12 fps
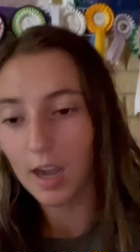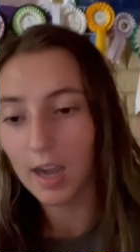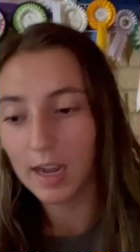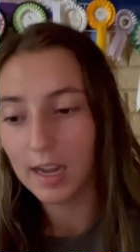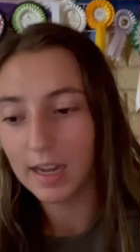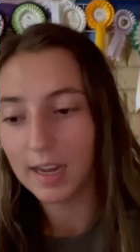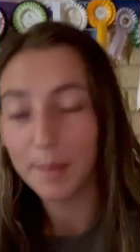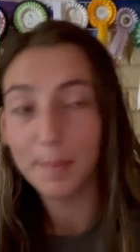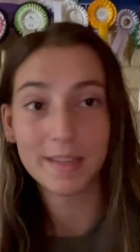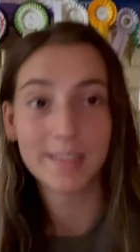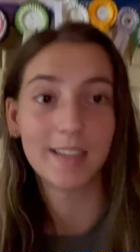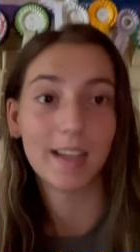I
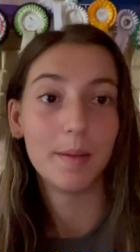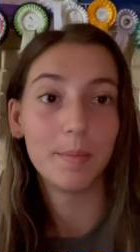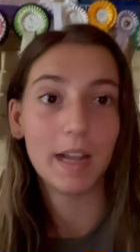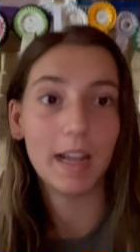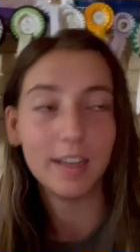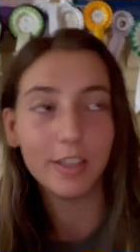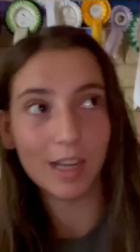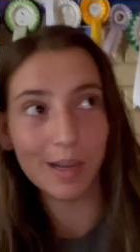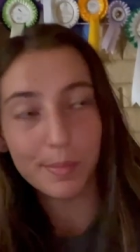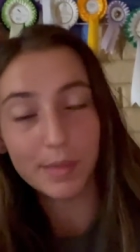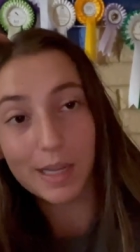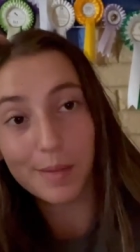messed up at
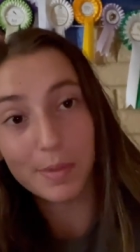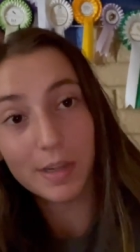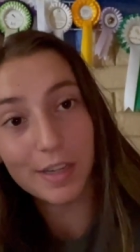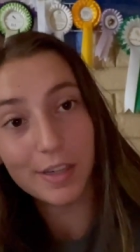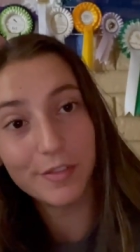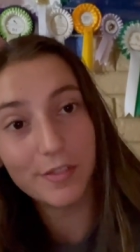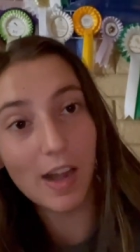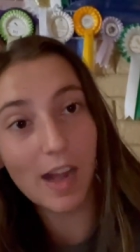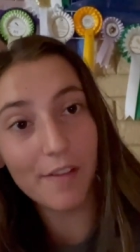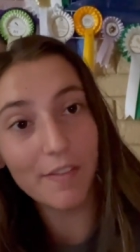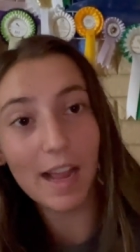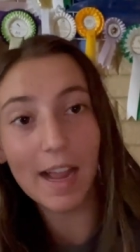jump number
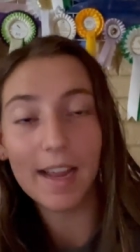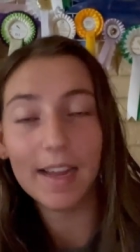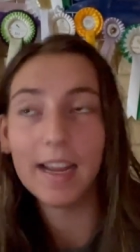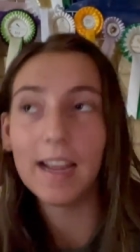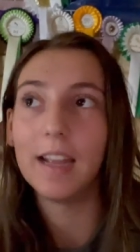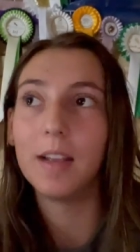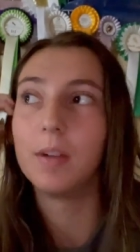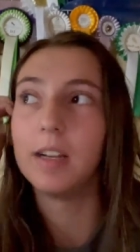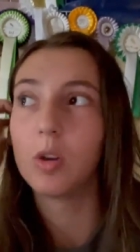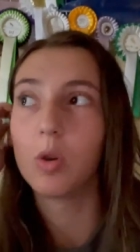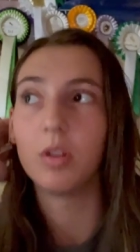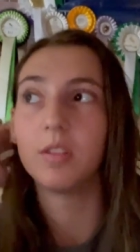5A
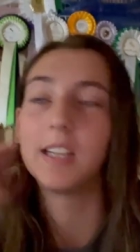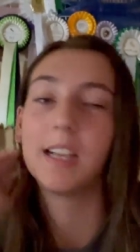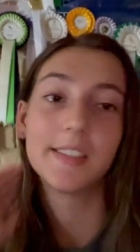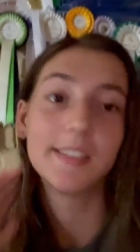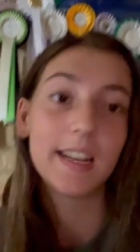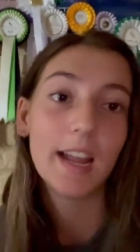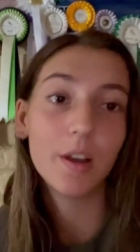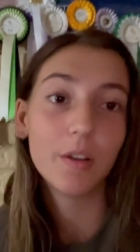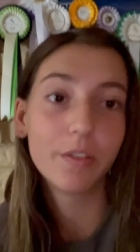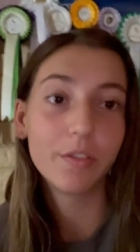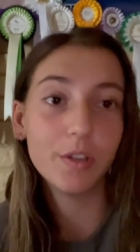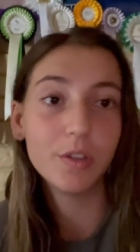causing us to get a
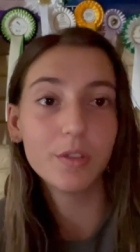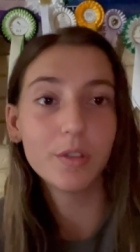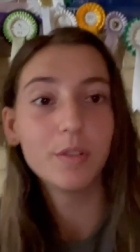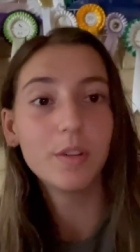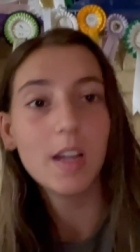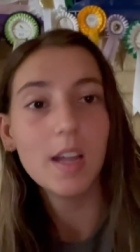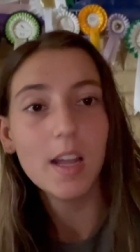refusal.